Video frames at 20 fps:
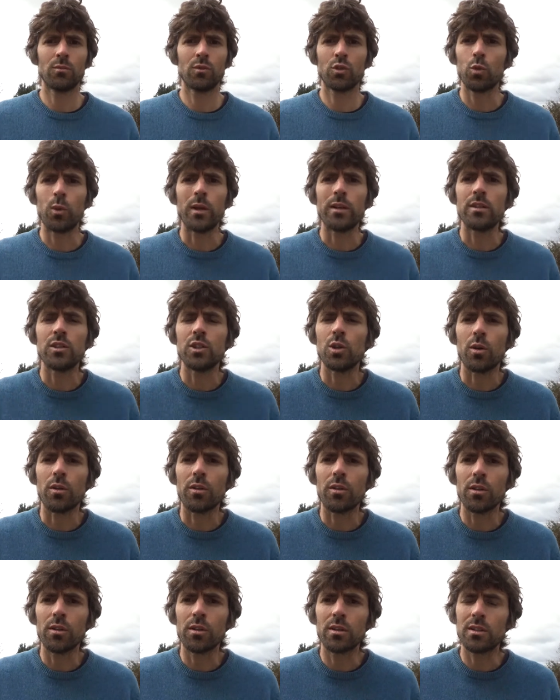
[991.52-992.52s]
20 or
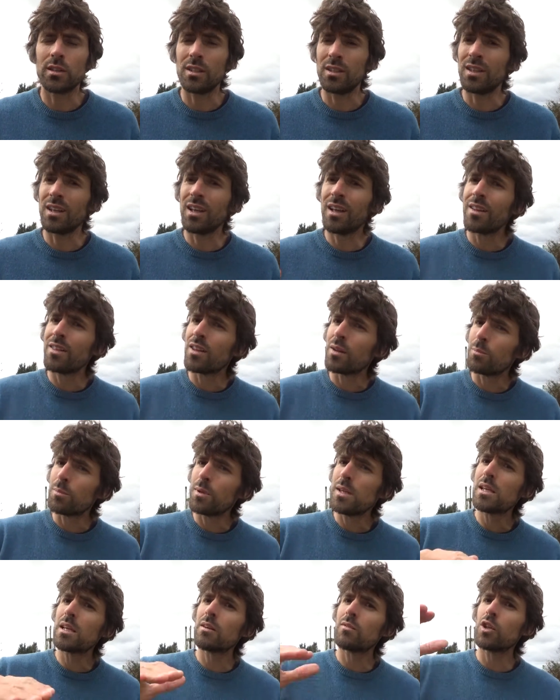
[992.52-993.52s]
30. The
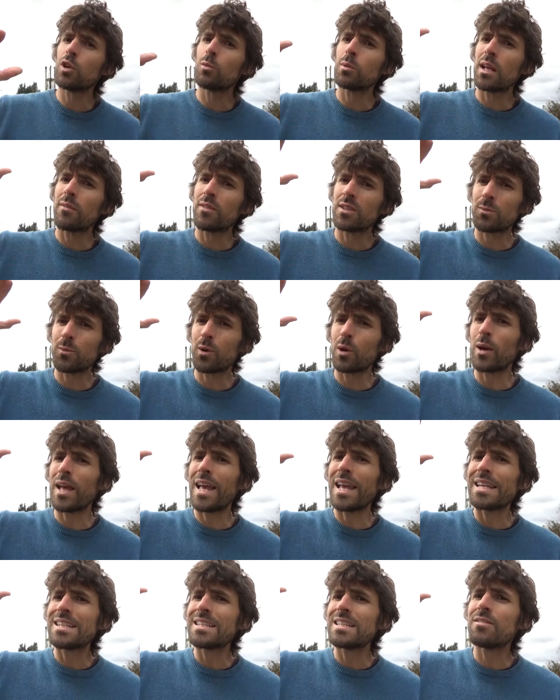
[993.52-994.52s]
peak of a human life is about
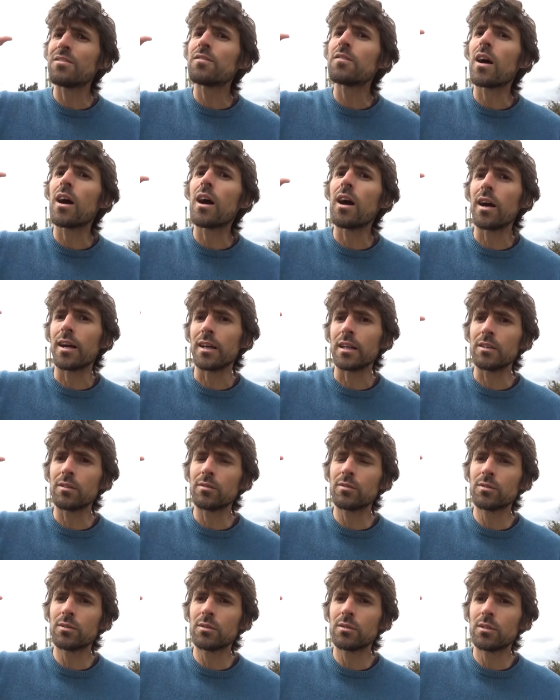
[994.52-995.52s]
85.
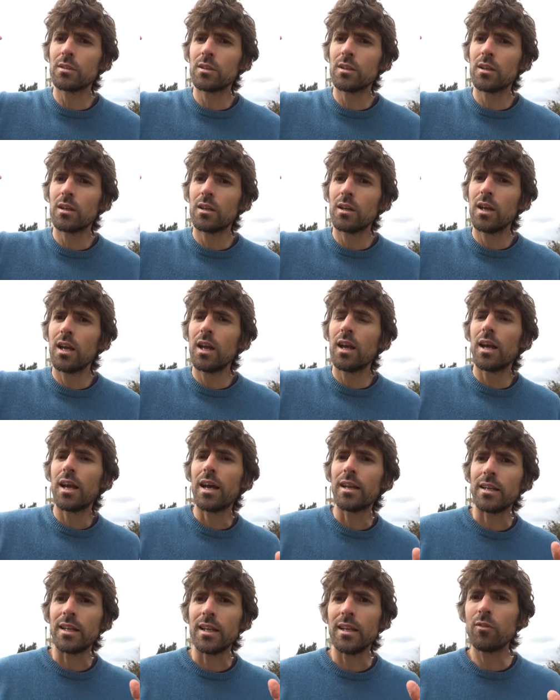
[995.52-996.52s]

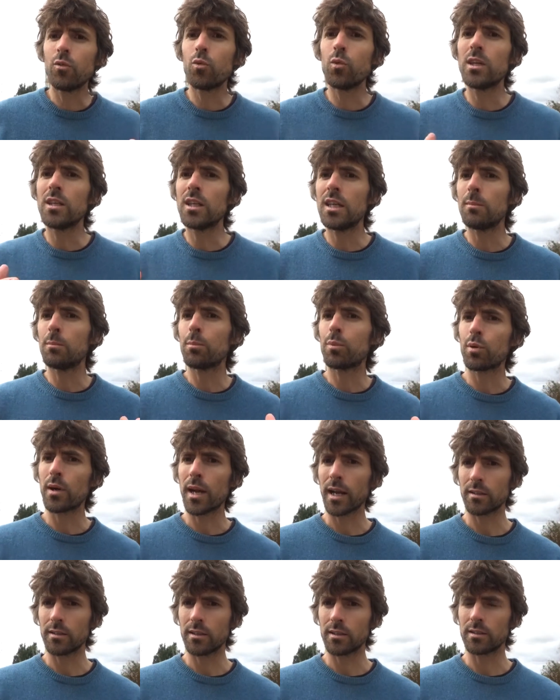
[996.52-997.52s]
And if we keep
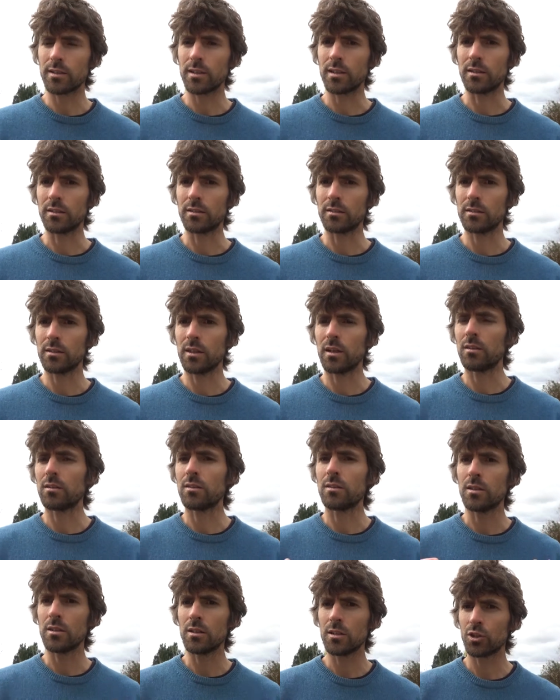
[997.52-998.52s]
practicing
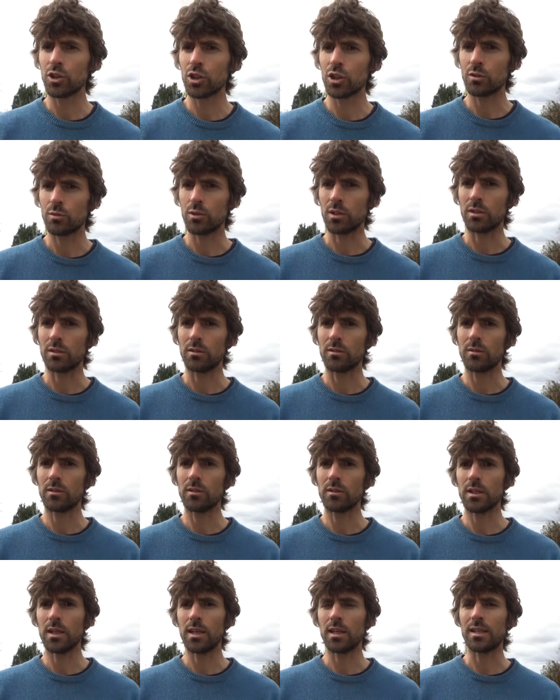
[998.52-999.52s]
and nurturing
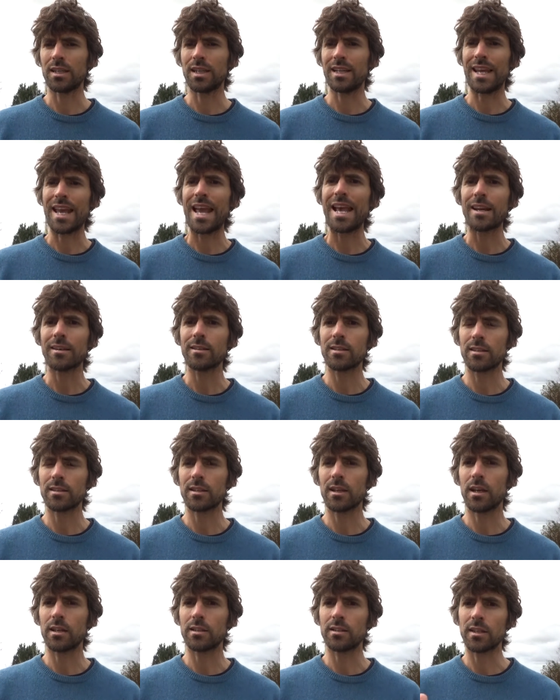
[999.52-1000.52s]
and
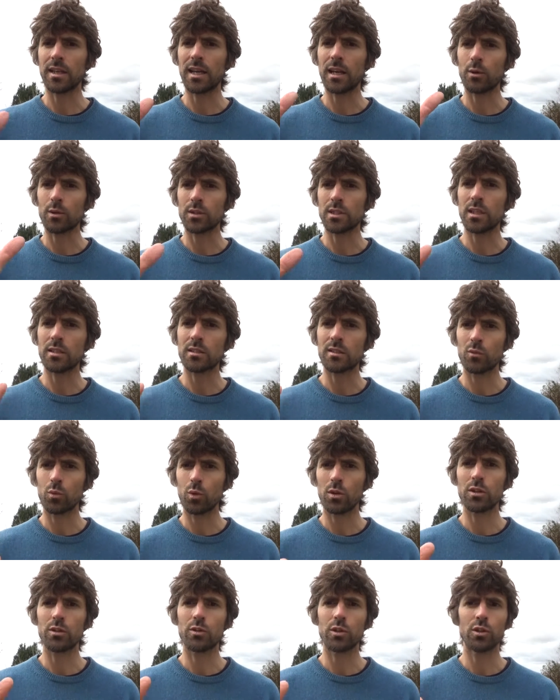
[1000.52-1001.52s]
exercising our sense of
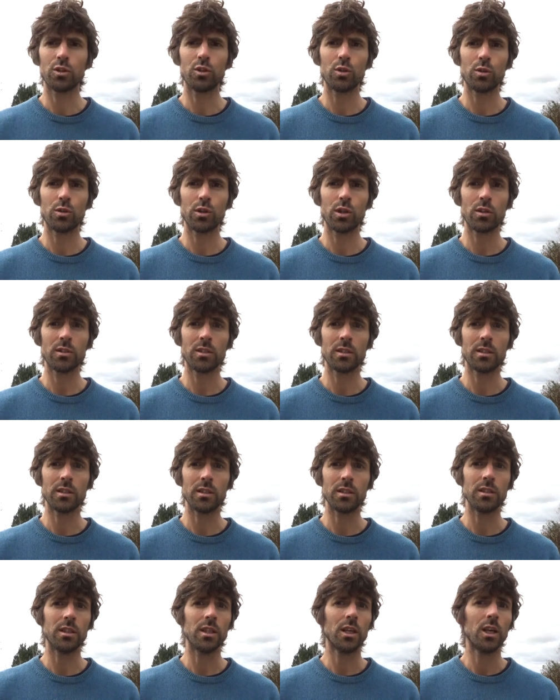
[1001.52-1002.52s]
wonder and curiosity,